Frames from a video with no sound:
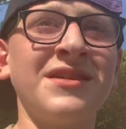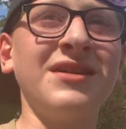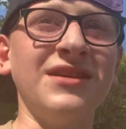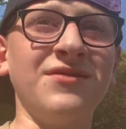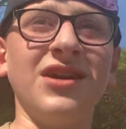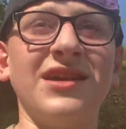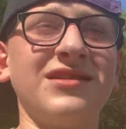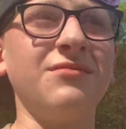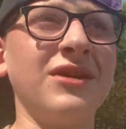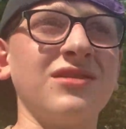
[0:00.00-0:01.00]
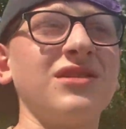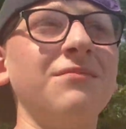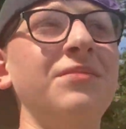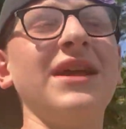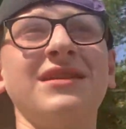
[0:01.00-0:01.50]
even though there's a bunch
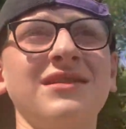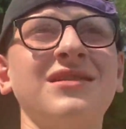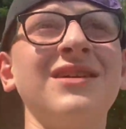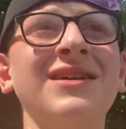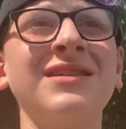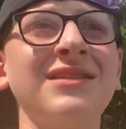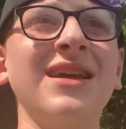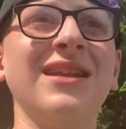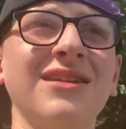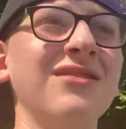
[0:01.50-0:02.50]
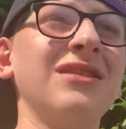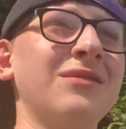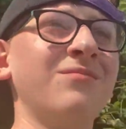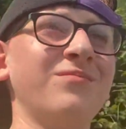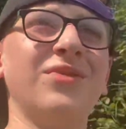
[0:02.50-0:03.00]
of bins telling you to
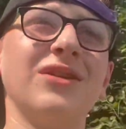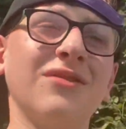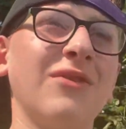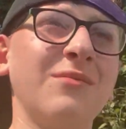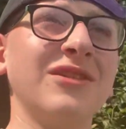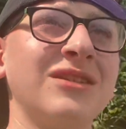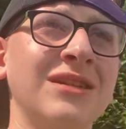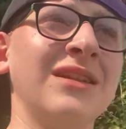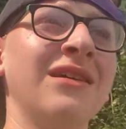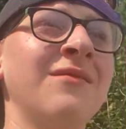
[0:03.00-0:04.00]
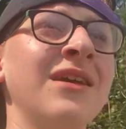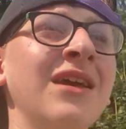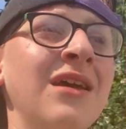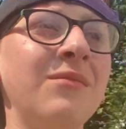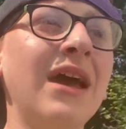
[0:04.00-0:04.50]
put the rubbish in there.
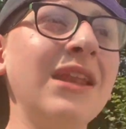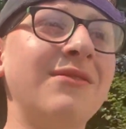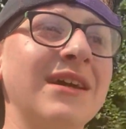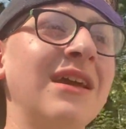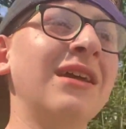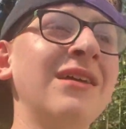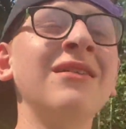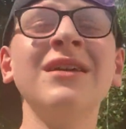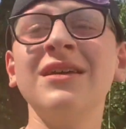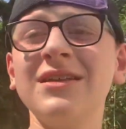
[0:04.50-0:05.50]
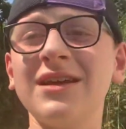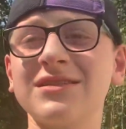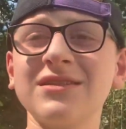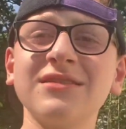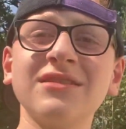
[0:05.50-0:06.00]
But anyway, that's
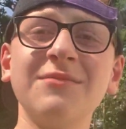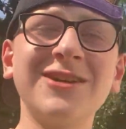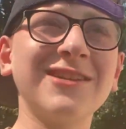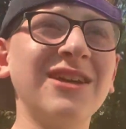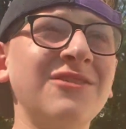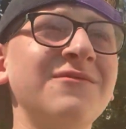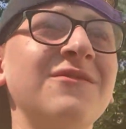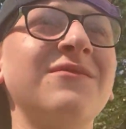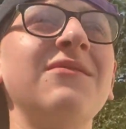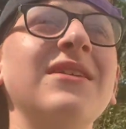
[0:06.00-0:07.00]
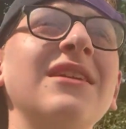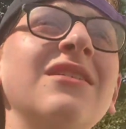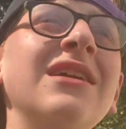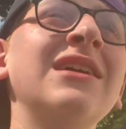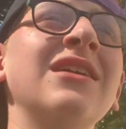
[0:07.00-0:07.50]
going to sum our day off of the
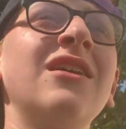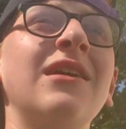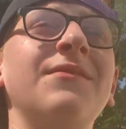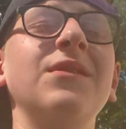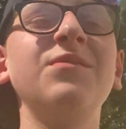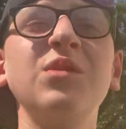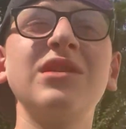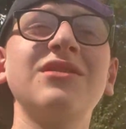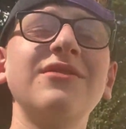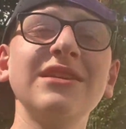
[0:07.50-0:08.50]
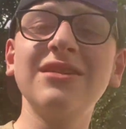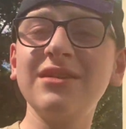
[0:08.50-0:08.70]
video. I hope you enjoyed it,